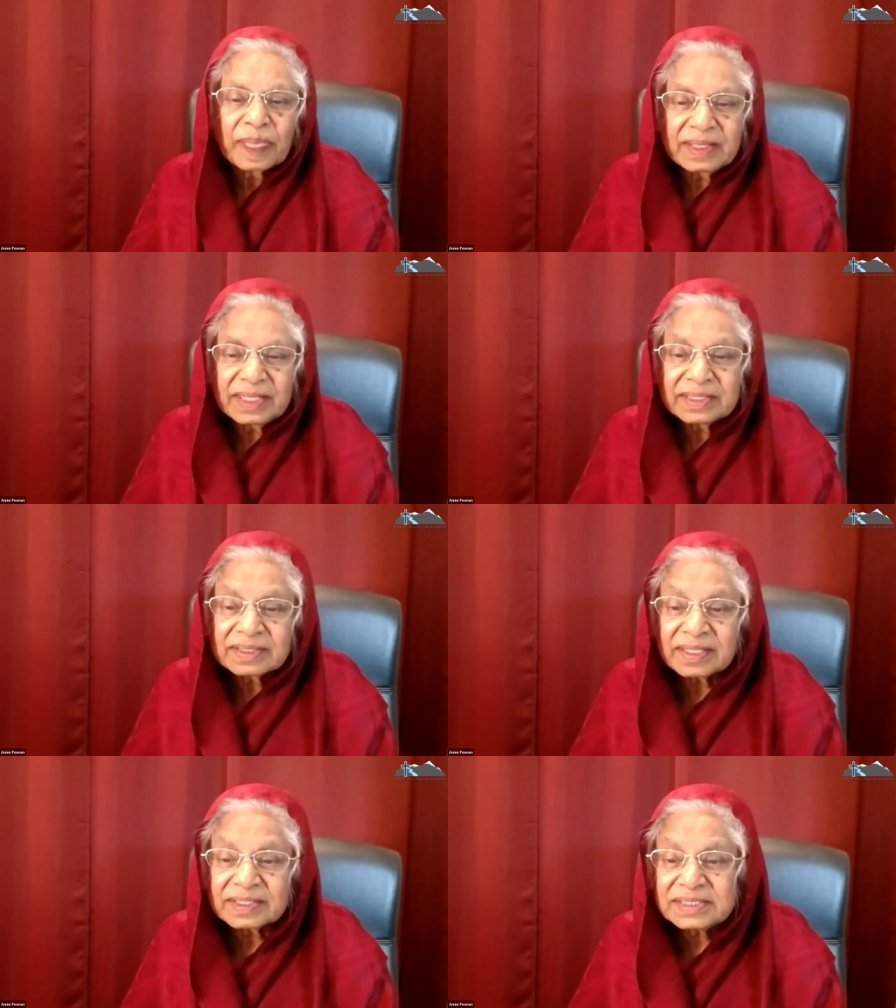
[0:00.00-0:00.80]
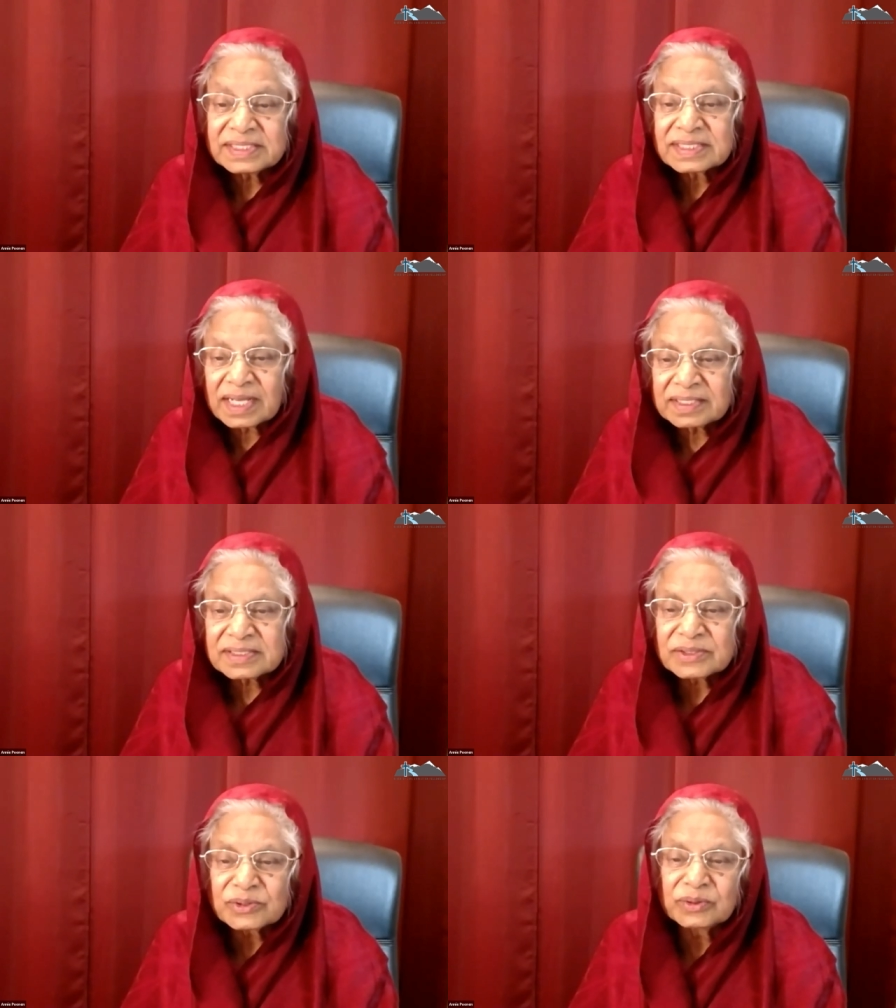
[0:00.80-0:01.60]
He encourages
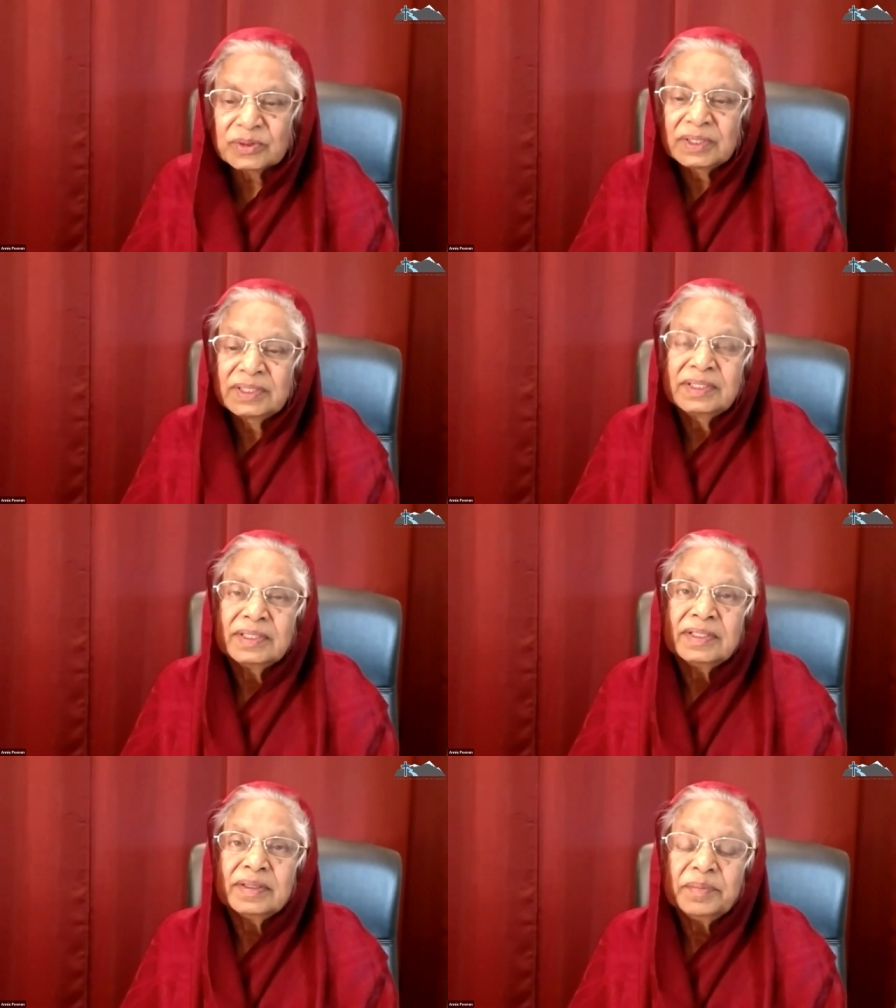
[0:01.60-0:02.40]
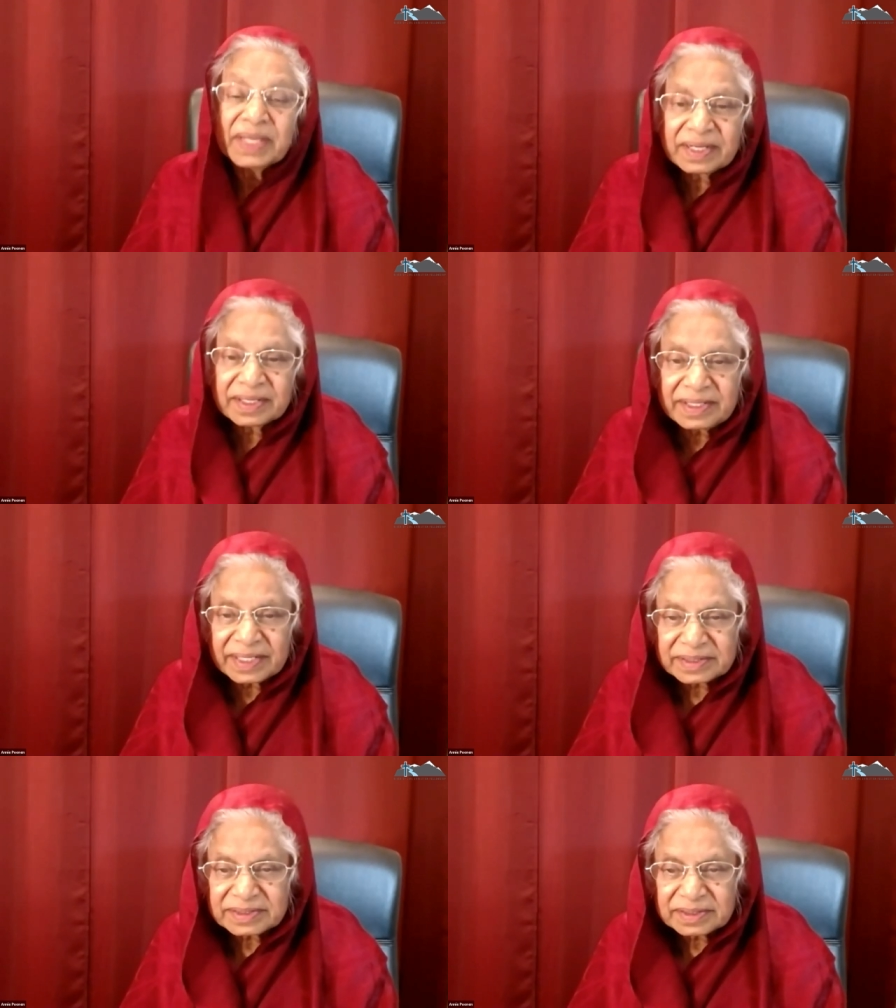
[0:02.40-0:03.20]
us to be
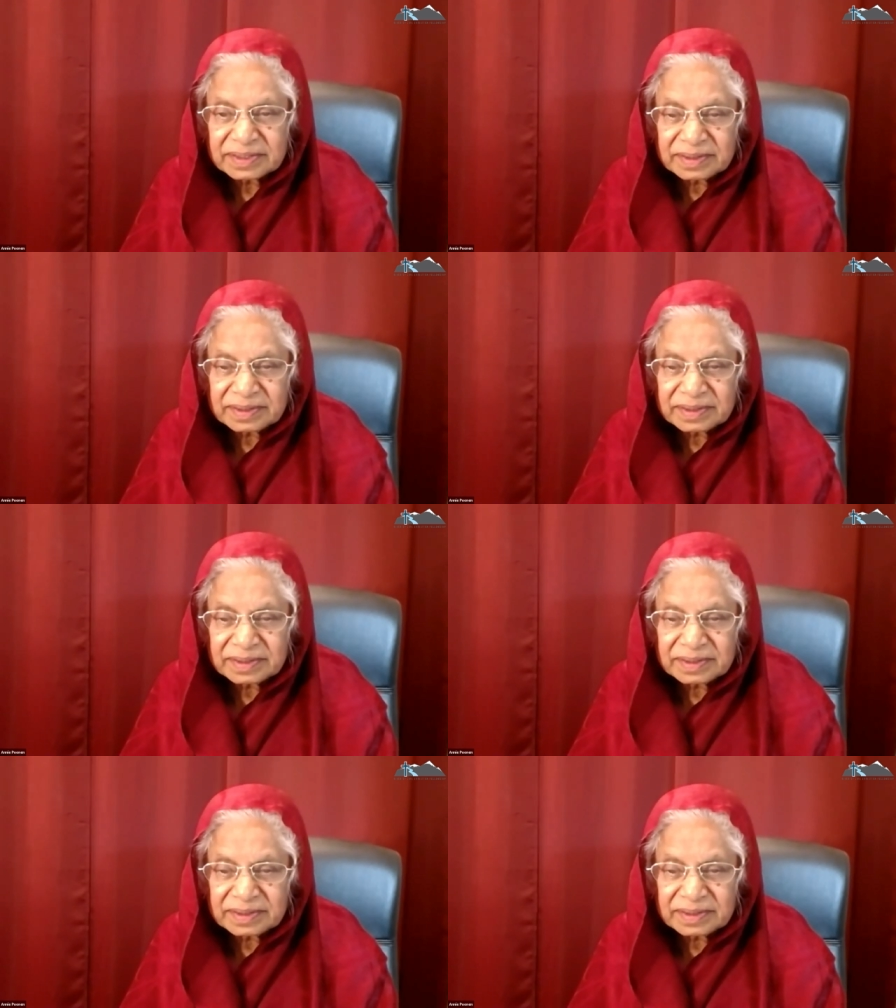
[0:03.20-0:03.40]
content